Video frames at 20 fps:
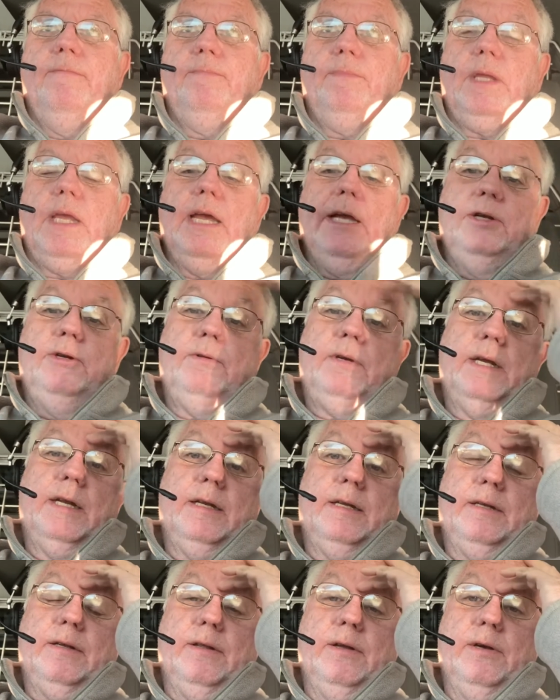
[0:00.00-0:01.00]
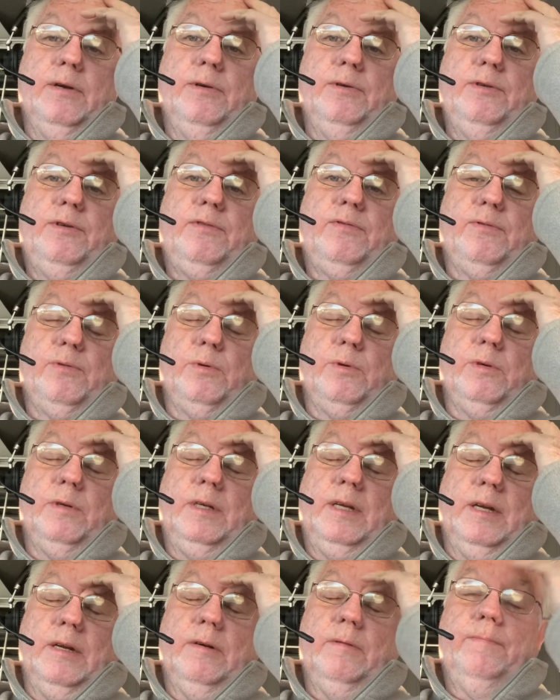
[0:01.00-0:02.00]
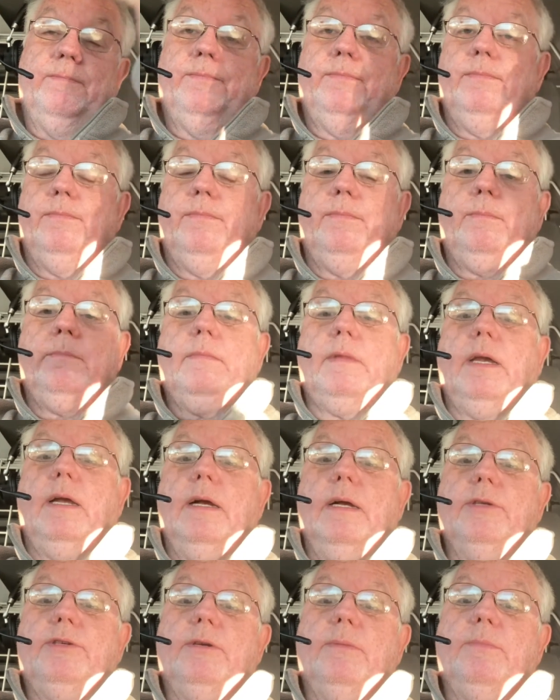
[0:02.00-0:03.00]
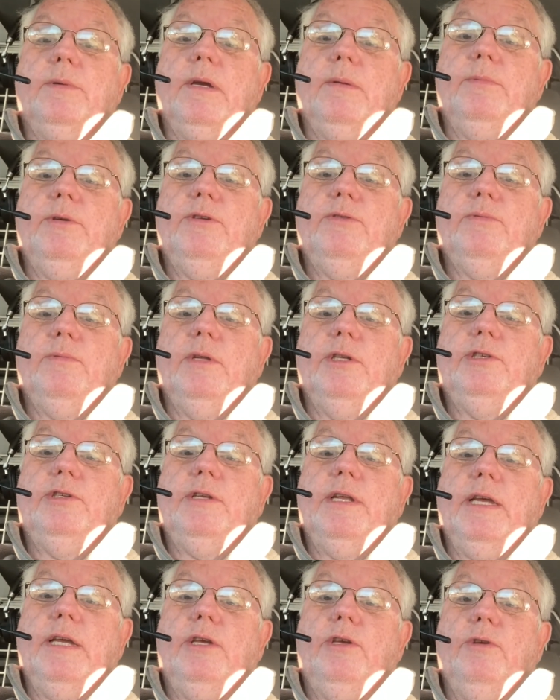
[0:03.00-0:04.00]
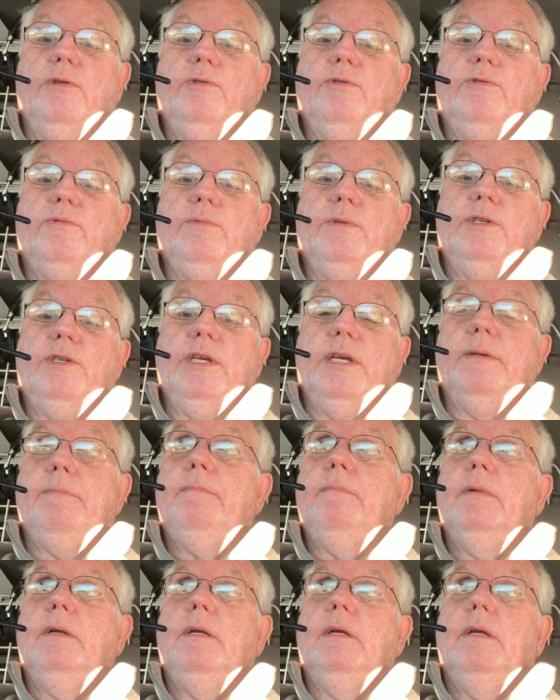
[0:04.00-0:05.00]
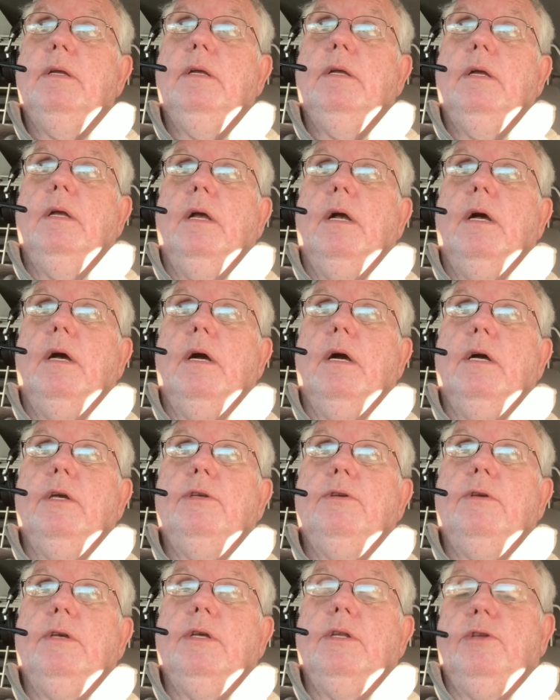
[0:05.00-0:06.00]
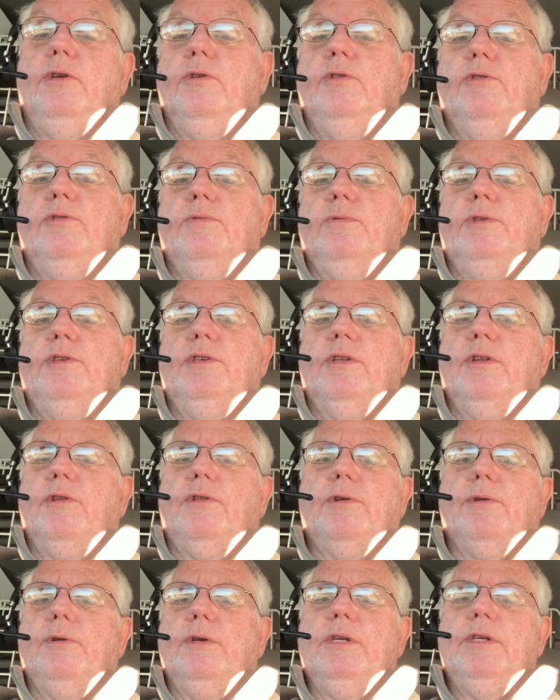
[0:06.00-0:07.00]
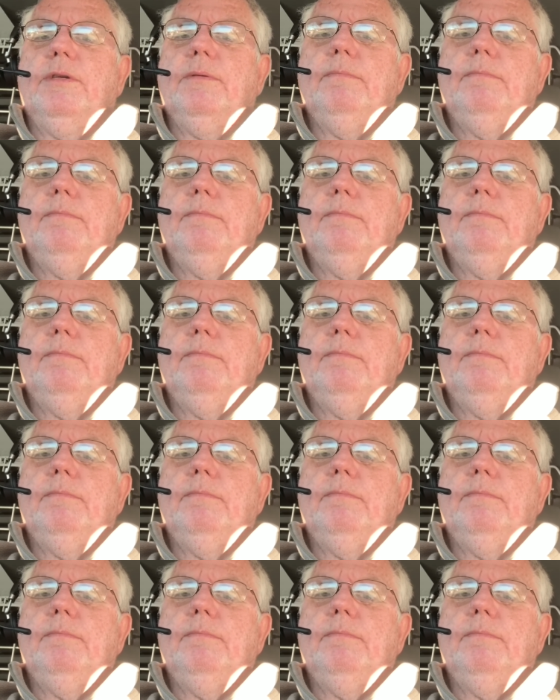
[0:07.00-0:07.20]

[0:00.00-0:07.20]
and you can get into those for, some companies will let you take used ones in. You can get used ones in the 30s.